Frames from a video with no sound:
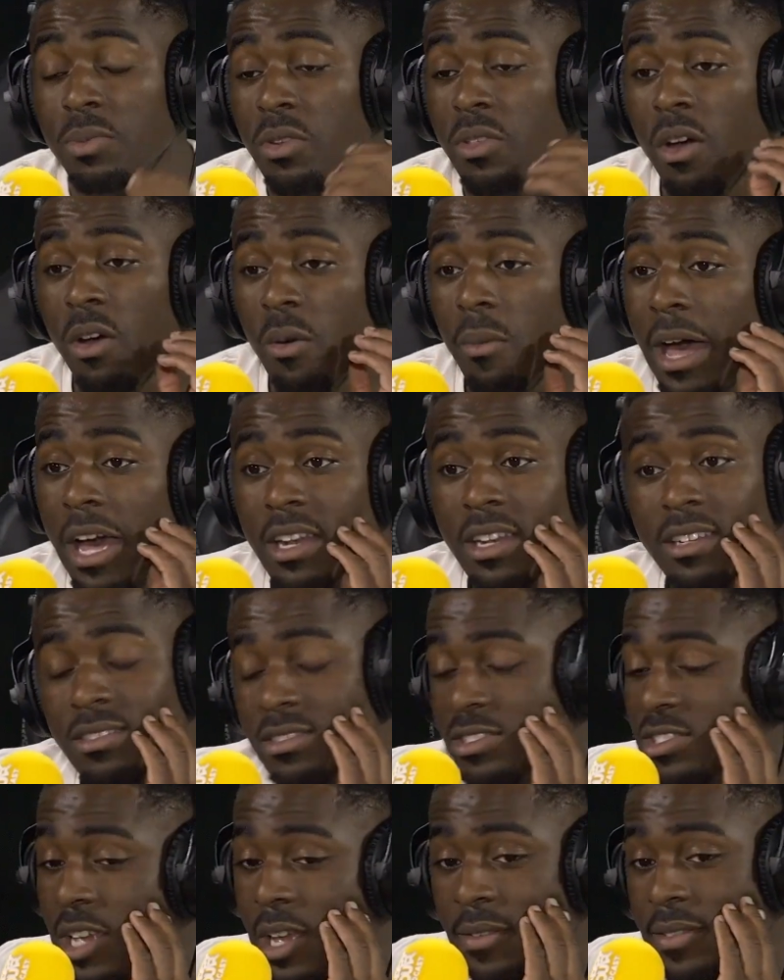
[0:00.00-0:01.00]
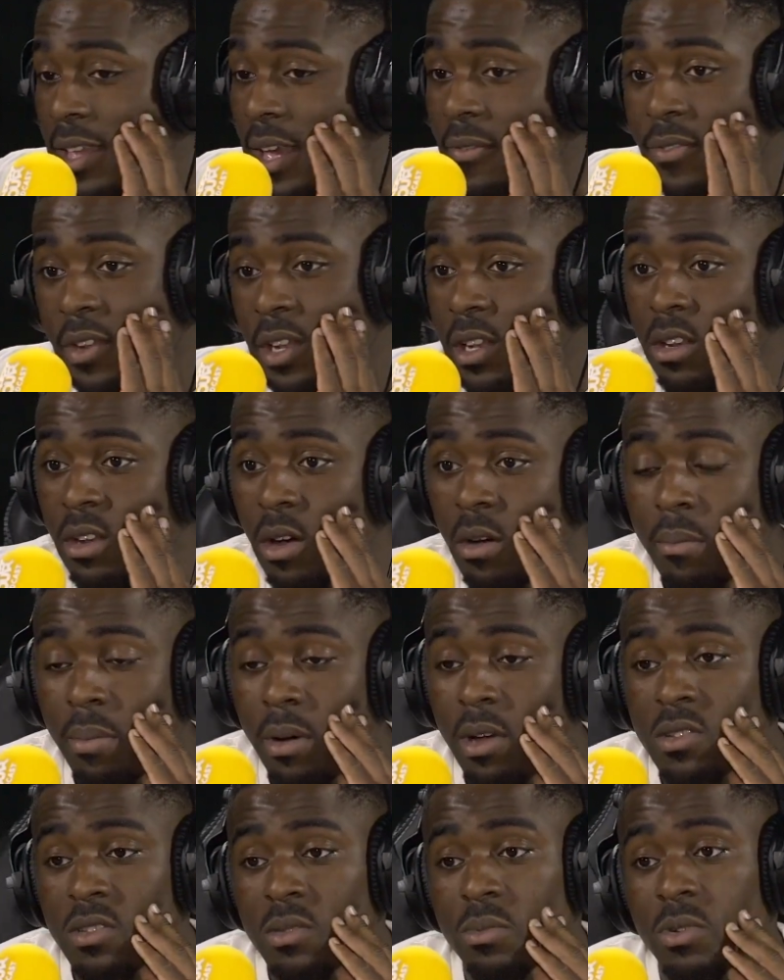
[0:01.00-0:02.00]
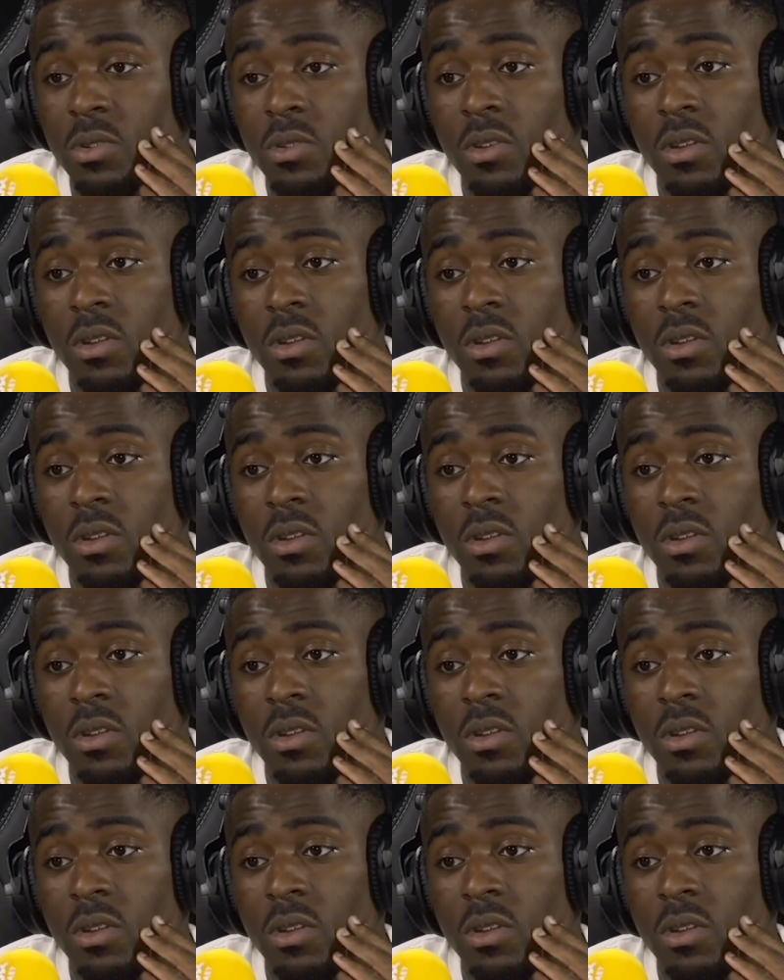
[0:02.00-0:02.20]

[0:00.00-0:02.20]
though, man. It's definitely not impossible.